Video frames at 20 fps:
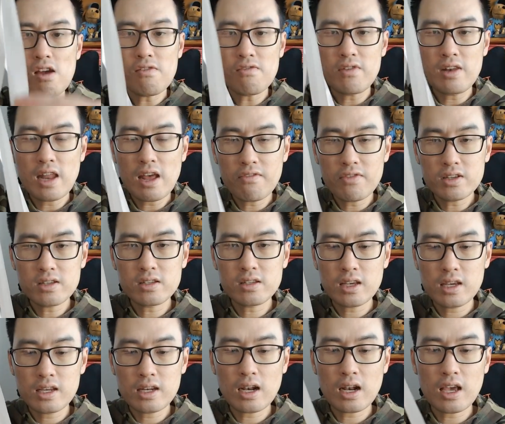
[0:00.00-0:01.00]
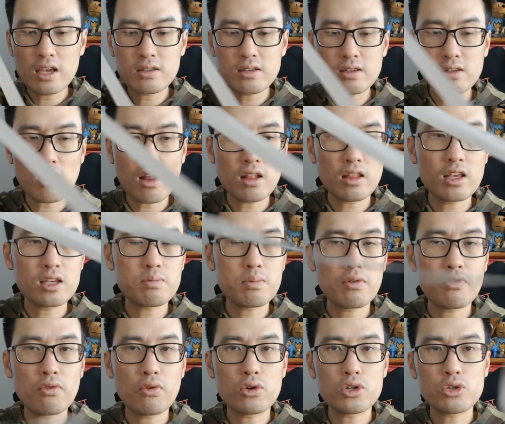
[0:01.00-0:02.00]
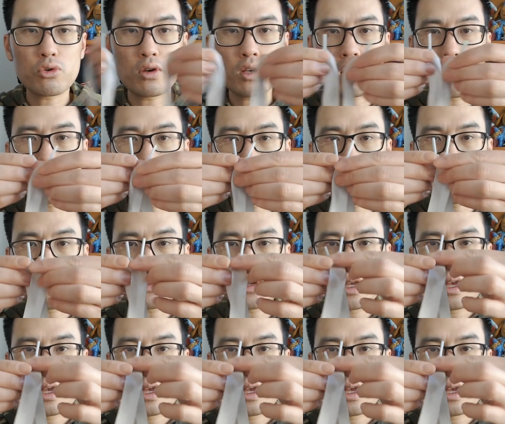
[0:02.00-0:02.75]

never seen laces like this before, True Gum Gums.